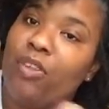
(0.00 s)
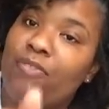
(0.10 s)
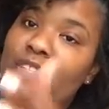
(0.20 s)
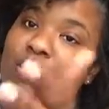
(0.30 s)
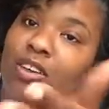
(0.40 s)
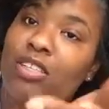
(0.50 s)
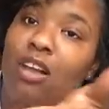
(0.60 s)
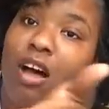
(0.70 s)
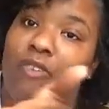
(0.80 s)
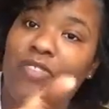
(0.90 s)
If it starts
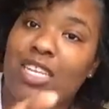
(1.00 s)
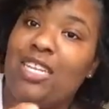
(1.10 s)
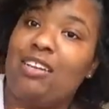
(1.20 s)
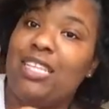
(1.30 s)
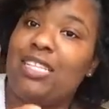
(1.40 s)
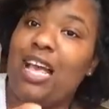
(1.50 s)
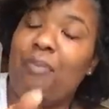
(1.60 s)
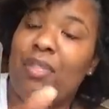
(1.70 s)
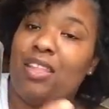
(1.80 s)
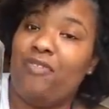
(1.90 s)
off sitting at the top
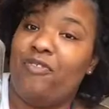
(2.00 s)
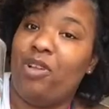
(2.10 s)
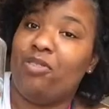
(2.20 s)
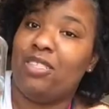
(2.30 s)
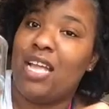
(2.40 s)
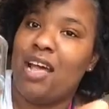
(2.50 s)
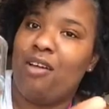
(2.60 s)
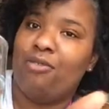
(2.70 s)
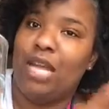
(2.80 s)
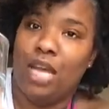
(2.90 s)
and then floats
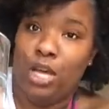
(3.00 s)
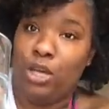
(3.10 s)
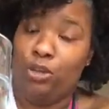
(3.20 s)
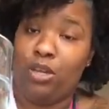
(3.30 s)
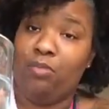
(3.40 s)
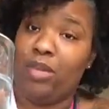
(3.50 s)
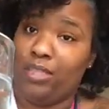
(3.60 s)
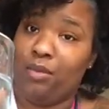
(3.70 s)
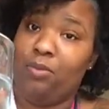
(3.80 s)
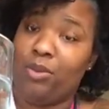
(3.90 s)
down, you
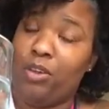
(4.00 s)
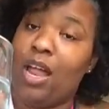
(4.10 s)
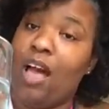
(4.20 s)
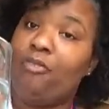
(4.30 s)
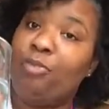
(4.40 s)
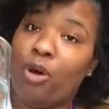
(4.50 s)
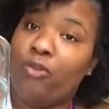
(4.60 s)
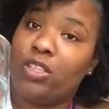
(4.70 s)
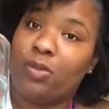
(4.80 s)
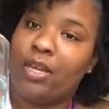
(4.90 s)
could have both
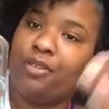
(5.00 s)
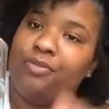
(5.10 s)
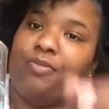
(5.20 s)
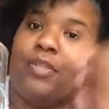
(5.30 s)
as well.